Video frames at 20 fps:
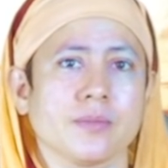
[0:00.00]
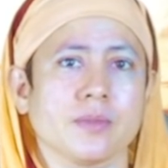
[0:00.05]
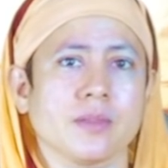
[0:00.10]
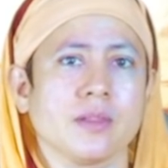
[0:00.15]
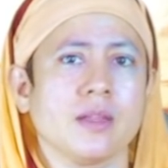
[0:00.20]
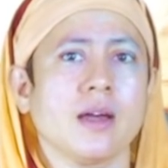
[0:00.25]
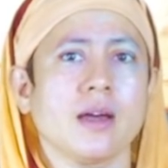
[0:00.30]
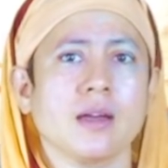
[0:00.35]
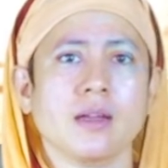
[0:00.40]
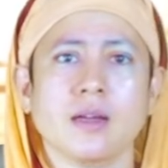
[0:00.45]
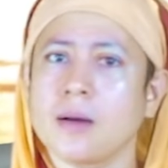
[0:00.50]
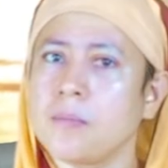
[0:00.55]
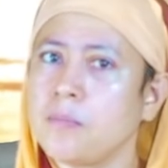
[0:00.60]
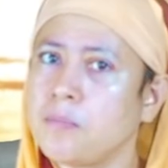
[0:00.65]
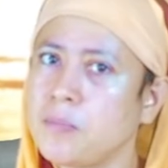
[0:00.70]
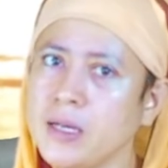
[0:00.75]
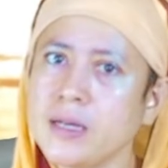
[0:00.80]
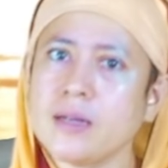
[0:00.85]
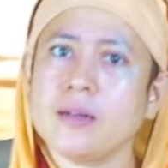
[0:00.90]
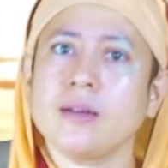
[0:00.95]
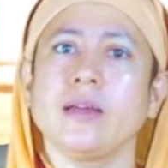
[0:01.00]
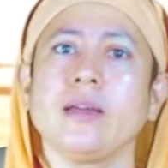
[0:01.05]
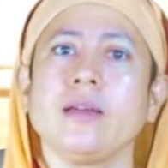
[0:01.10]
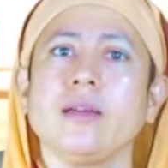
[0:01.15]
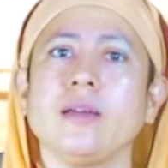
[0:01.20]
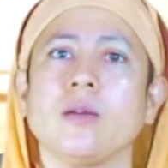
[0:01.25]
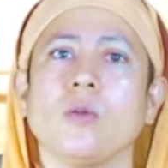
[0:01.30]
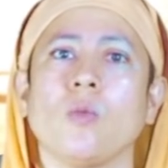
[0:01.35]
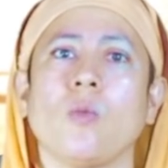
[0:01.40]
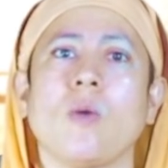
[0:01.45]
They are
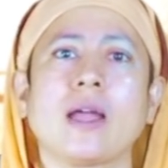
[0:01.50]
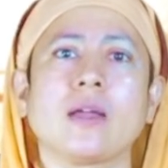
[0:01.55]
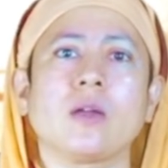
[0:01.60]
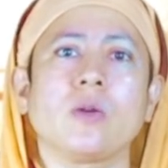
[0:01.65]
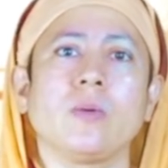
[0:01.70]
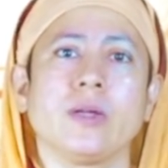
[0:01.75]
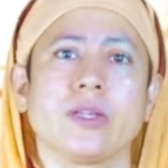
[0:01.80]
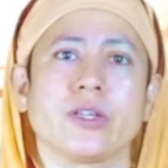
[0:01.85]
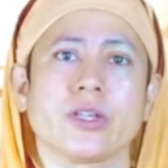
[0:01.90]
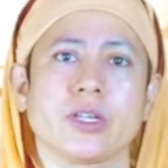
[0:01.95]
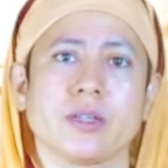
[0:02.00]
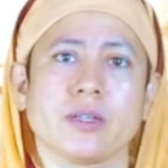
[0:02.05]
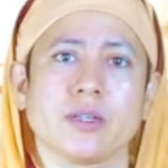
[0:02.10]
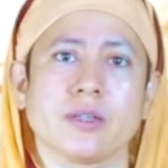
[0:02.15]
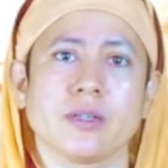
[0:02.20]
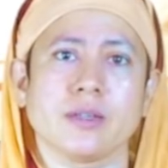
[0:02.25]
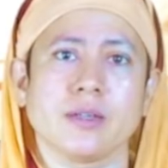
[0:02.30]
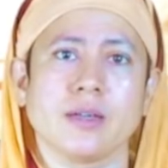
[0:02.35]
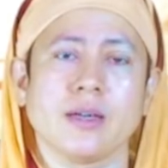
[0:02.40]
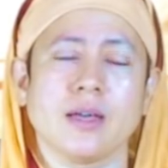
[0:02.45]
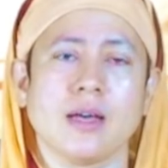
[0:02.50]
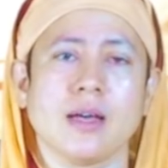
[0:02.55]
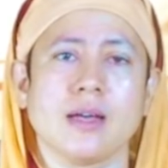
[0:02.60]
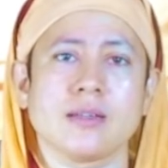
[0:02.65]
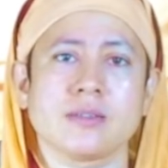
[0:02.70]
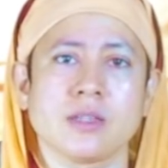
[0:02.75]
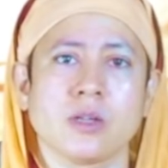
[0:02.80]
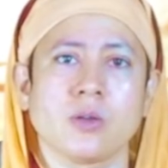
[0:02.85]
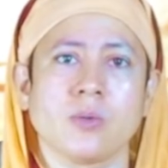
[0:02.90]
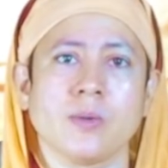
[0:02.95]
completely vanquished,
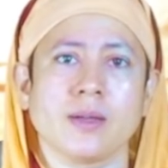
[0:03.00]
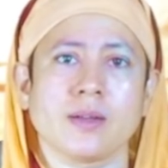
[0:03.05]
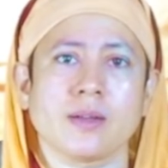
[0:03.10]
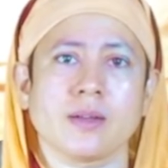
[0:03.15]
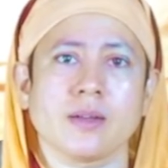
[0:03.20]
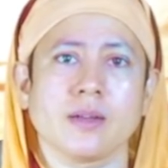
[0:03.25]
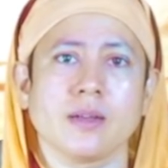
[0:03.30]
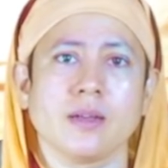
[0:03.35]
as it were.